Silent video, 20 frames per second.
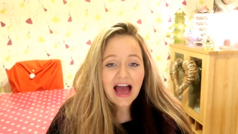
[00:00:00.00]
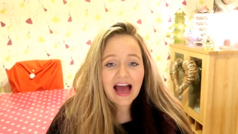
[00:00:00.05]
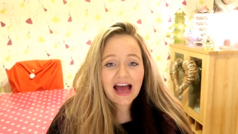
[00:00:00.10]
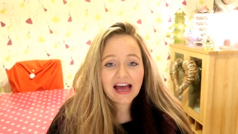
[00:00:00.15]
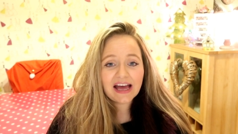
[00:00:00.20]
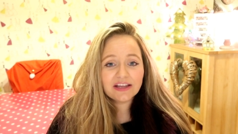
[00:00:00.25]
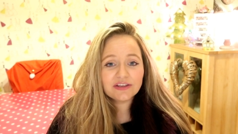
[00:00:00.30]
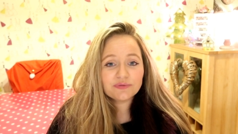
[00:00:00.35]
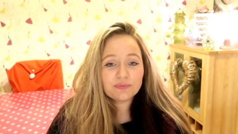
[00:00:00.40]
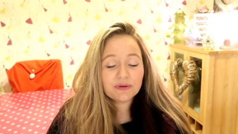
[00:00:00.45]

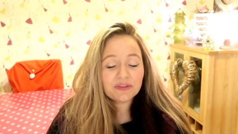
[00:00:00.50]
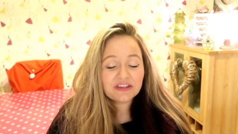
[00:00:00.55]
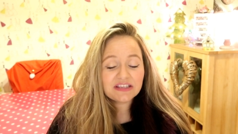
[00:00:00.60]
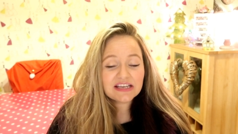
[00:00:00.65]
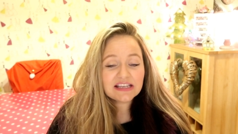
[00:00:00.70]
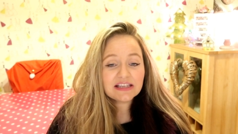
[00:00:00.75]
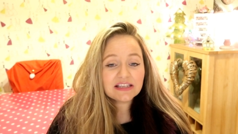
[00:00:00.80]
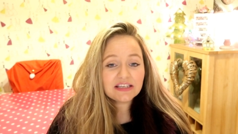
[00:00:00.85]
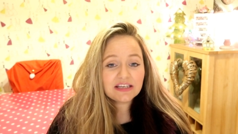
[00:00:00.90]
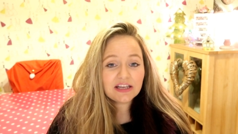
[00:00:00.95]
And with
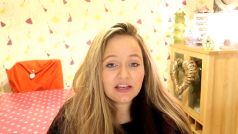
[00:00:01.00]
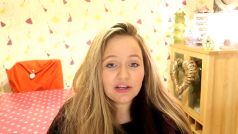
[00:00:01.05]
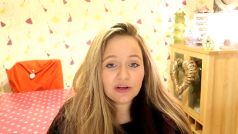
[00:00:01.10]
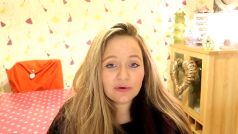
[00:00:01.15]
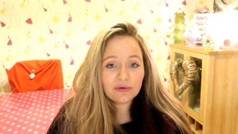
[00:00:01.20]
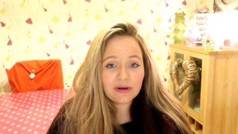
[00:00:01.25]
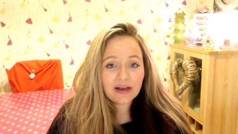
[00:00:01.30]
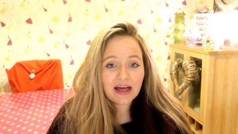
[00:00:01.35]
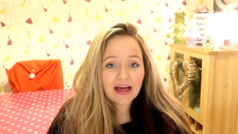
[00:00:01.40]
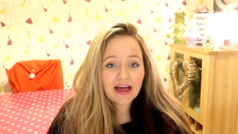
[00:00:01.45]
Dylan and
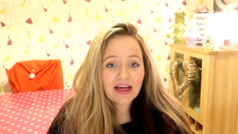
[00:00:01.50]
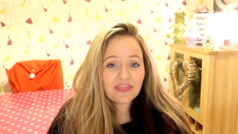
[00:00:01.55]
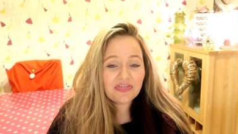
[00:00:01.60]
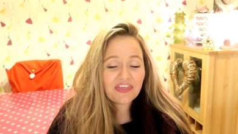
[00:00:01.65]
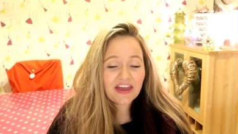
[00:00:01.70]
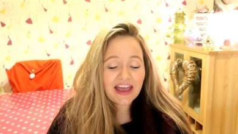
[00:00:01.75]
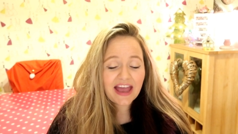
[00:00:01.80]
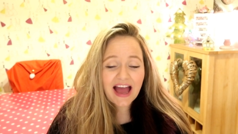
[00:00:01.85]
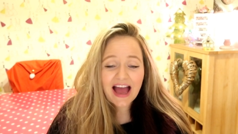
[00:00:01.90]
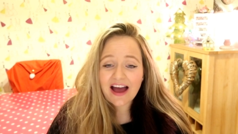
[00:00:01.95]
Lola,
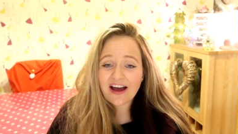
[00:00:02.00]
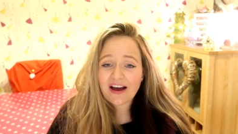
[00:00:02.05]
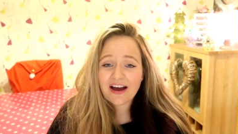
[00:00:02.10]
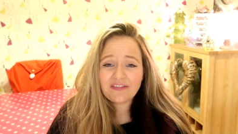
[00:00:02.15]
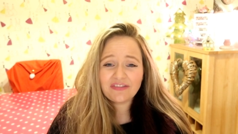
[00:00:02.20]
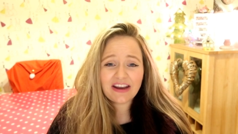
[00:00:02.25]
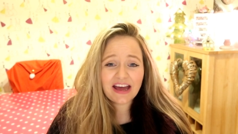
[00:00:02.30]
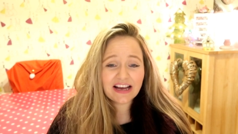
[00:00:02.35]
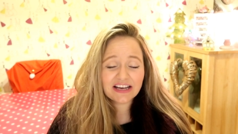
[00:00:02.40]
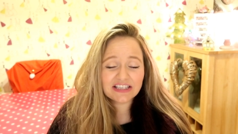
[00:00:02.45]
they I
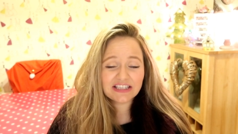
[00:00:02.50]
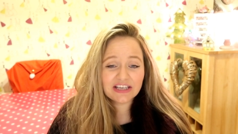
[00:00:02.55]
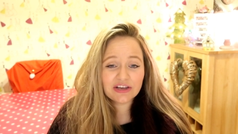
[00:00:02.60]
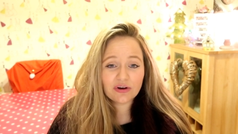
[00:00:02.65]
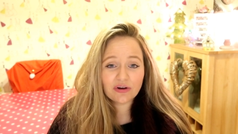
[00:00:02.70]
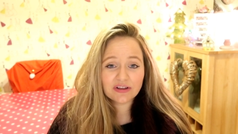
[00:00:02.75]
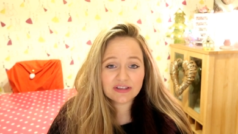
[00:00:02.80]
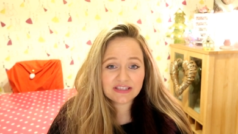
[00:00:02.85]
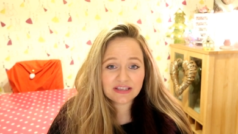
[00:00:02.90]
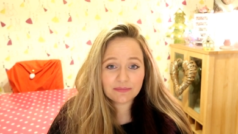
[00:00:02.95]
haven't actually
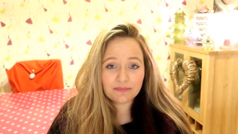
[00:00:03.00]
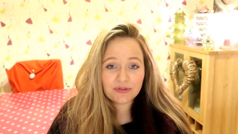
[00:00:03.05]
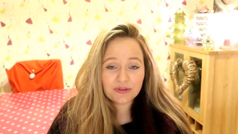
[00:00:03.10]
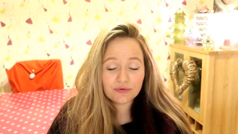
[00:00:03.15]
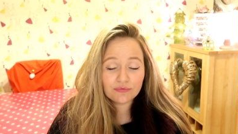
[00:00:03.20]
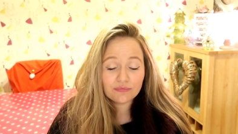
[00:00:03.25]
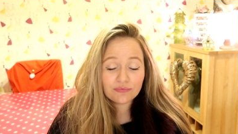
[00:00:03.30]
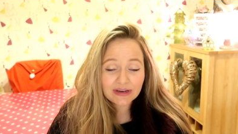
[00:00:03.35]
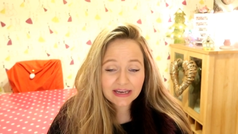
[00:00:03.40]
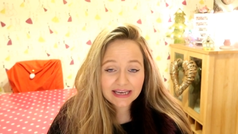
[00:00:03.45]
got
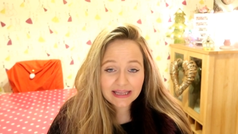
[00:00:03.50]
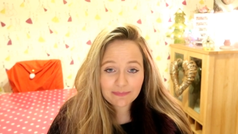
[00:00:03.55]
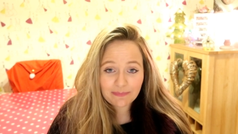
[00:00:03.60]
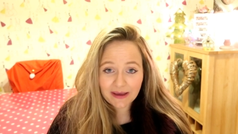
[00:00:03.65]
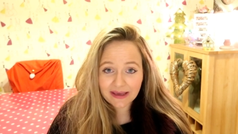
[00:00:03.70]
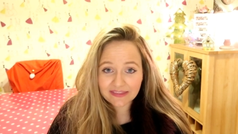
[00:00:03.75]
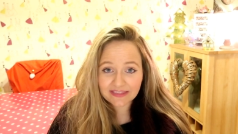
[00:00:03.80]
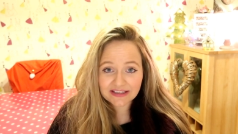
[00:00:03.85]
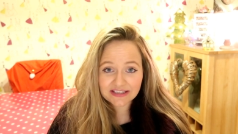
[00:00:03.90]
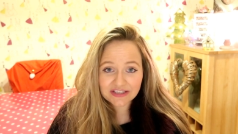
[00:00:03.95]
something really
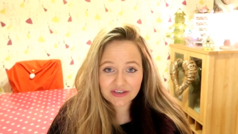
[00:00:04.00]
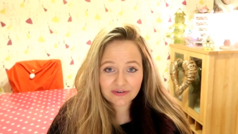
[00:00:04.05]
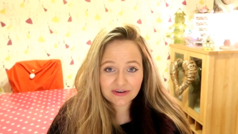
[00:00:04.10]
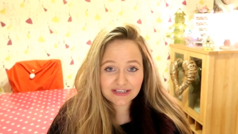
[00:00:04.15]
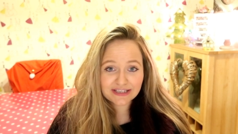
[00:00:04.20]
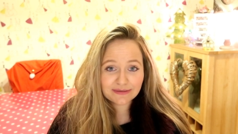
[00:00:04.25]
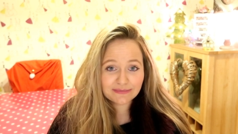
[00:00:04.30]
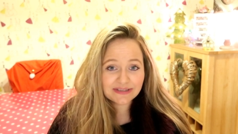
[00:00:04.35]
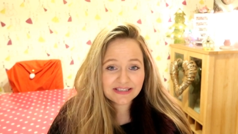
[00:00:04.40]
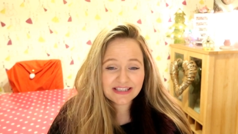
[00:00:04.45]
big this
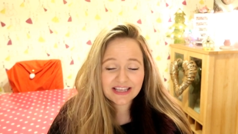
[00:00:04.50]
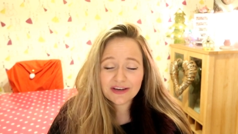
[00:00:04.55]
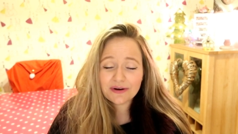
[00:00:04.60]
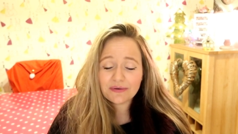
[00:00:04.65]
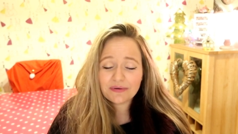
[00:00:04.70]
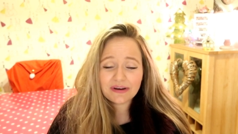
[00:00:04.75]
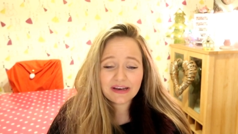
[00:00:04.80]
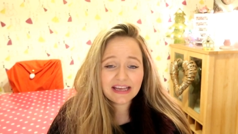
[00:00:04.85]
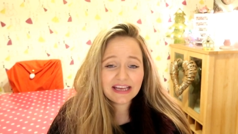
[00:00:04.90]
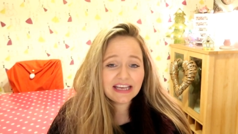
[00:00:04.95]
Christmas. They
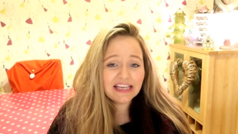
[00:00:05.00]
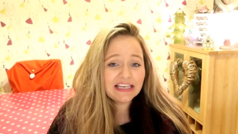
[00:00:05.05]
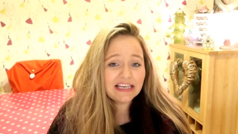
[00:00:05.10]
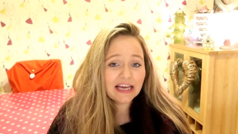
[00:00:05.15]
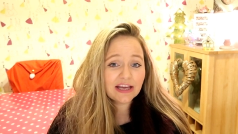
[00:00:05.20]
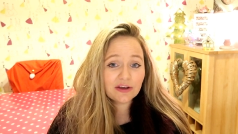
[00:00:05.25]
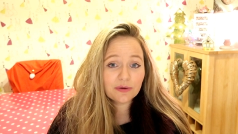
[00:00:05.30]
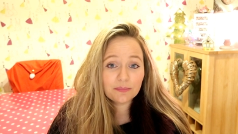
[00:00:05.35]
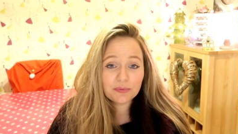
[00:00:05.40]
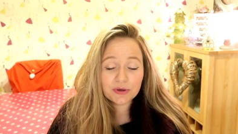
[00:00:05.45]
don't need
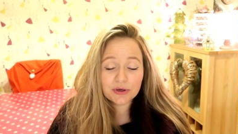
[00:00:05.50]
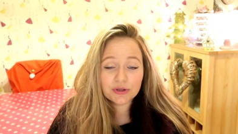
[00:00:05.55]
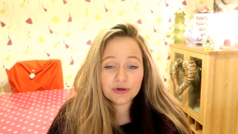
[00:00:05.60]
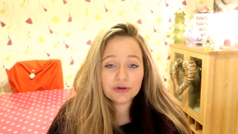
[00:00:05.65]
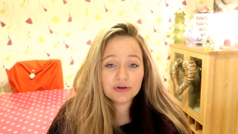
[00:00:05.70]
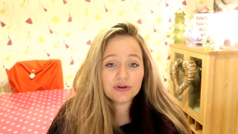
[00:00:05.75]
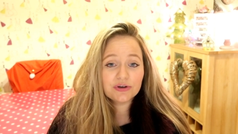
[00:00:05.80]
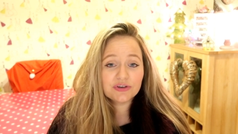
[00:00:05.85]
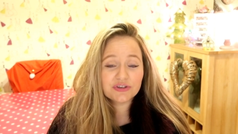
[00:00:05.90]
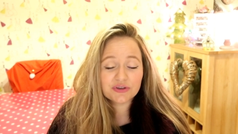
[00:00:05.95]
like
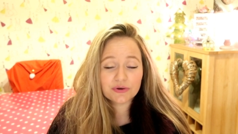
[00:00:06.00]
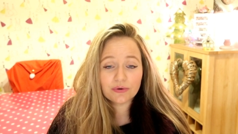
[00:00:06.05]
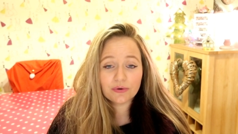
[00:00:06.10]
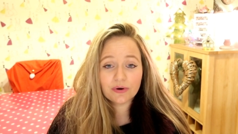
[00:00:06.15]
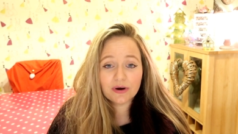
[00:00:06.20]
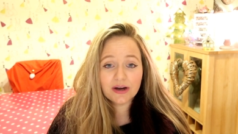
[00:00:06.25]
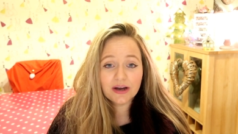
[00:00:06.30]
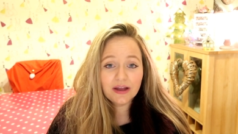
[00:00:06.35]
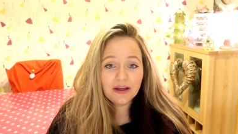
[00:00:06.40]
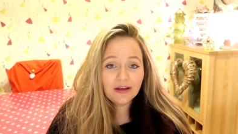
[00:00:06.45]
computers
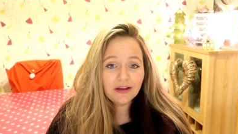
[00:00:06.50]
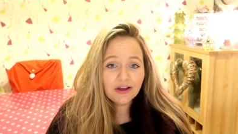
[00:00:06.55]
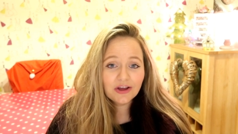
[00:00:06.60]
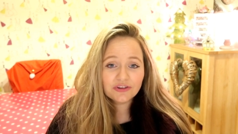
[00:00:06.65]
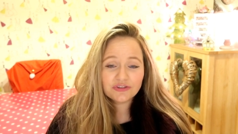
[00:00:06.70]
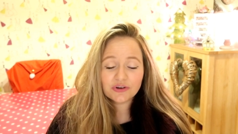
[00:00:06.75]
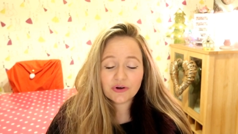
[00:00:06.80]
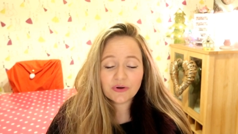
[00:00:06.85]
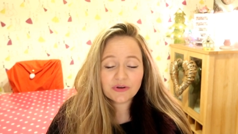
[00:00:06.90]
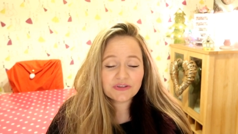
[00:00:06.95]
or
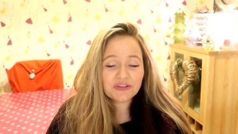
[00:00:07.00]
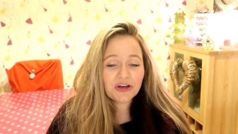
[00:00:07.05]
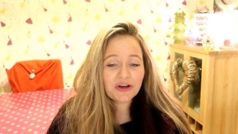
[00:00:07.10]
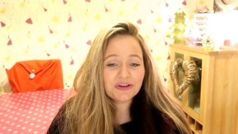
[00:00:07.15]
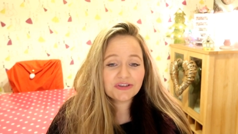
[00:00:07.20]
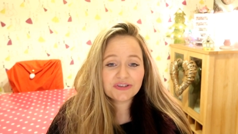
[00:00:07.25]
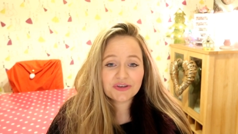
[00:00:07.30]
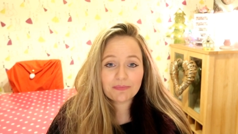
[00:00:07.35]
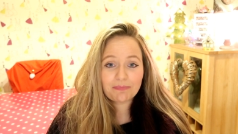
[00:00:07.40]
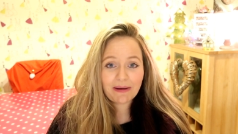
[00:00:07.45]
doll's
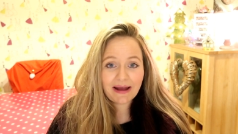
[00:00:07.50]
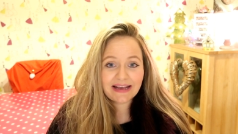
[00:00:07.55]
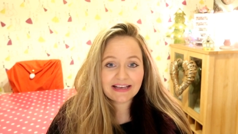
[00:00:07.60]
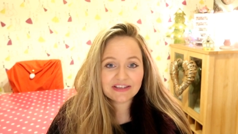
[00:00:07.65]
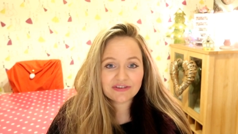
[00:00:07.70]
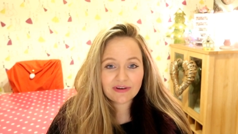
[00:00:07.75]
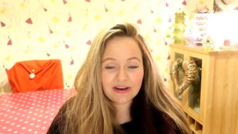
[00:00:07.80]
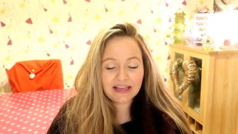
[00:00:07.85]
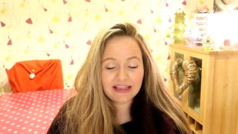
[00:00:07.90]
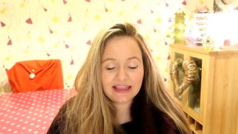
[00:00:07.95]
house or
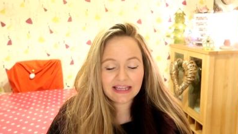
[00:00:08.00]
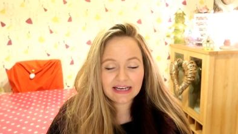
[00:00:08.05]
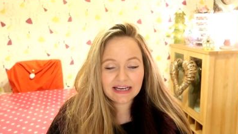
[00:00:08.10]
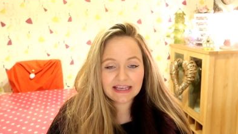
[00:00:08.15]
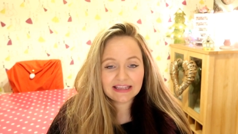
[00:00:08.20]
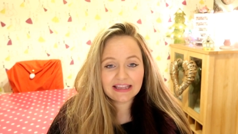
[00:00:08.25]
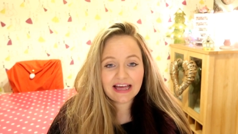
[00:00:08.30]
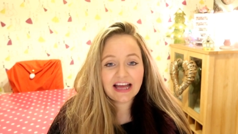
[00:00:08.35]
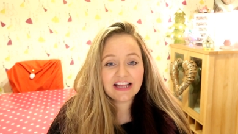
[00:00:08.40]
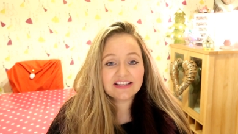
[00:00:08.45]
bikes or anything
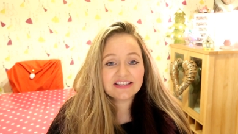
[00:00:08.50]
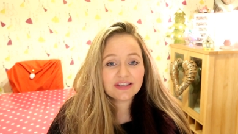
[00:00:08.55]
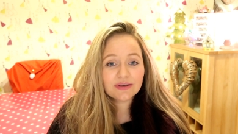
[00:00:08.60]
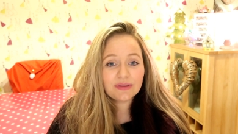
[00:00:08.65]
like that.